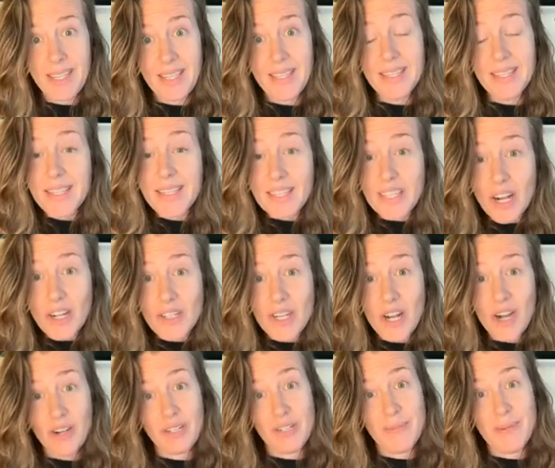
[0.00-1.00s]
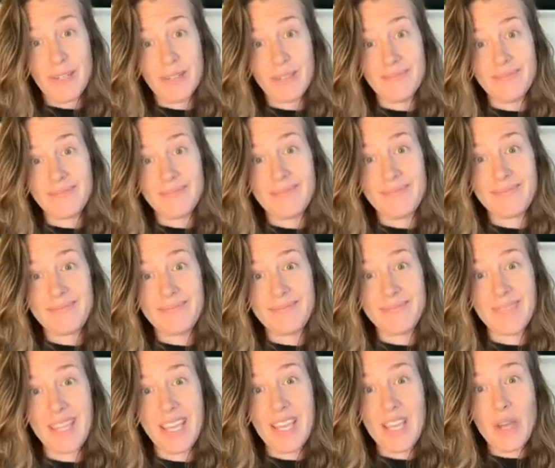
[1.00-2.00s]
This is not talked about.
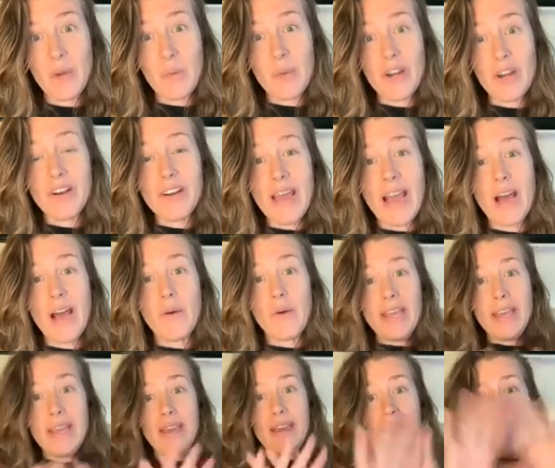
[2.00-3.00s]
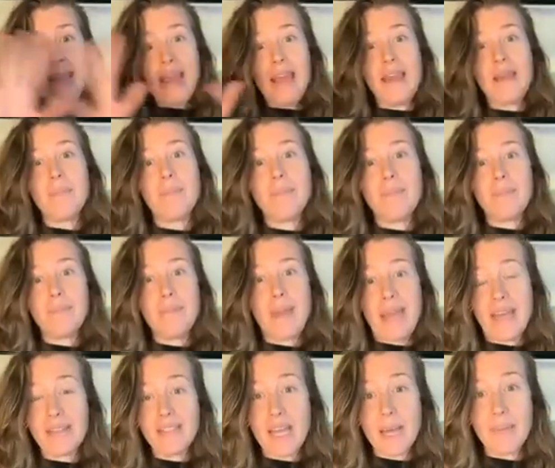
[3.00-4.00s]
We are now in a
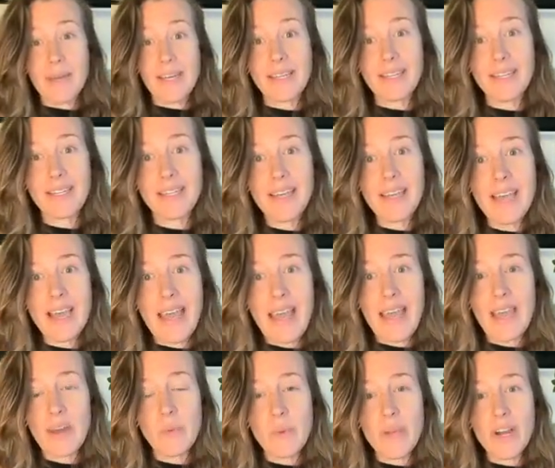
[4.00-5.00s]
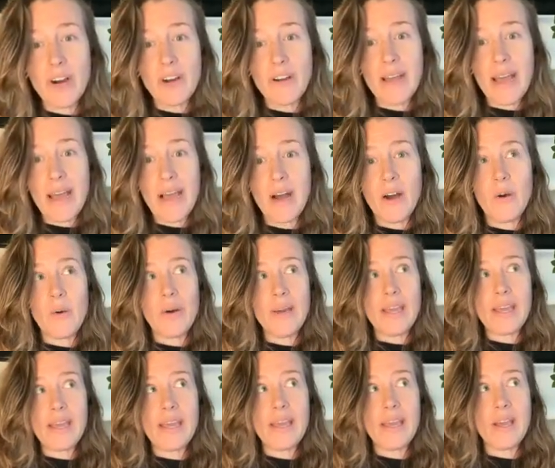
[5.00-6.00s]
pandemic, and we are now
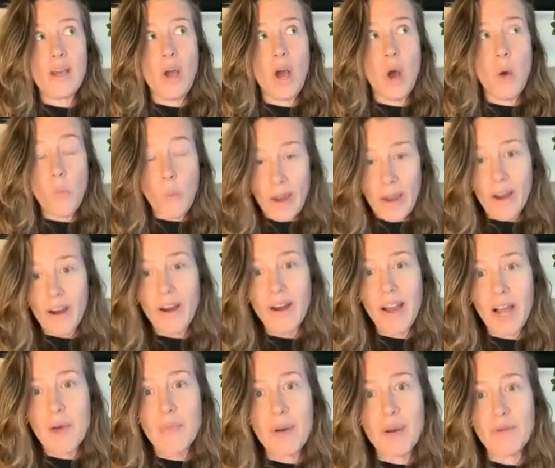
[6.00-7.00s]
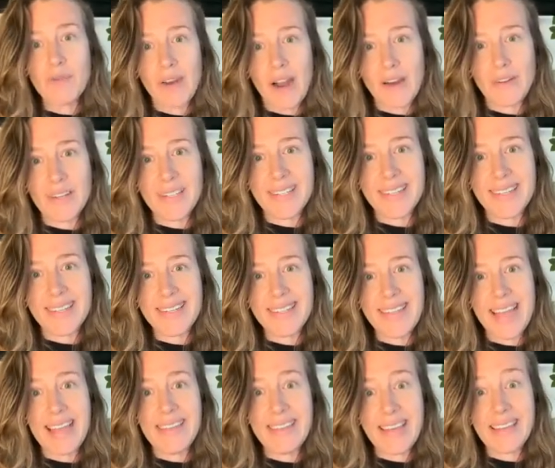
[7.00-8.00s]
aware about viruses
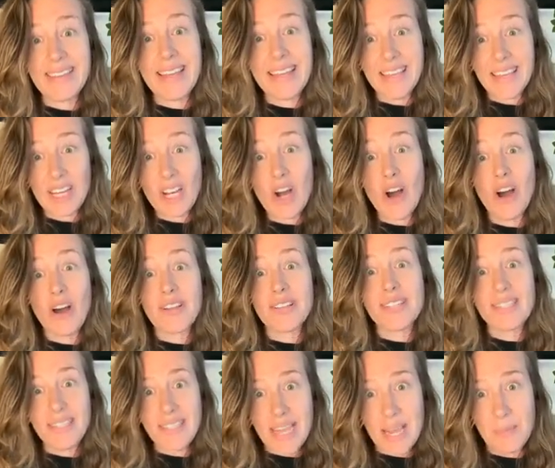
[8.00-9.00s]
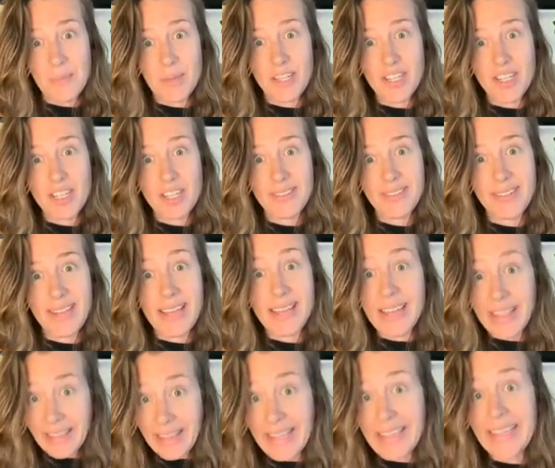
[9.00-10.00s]
and that they can cause damage
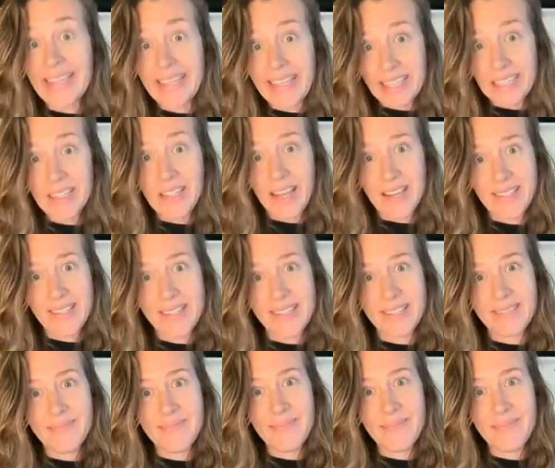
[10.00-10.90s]
and that they can kill us.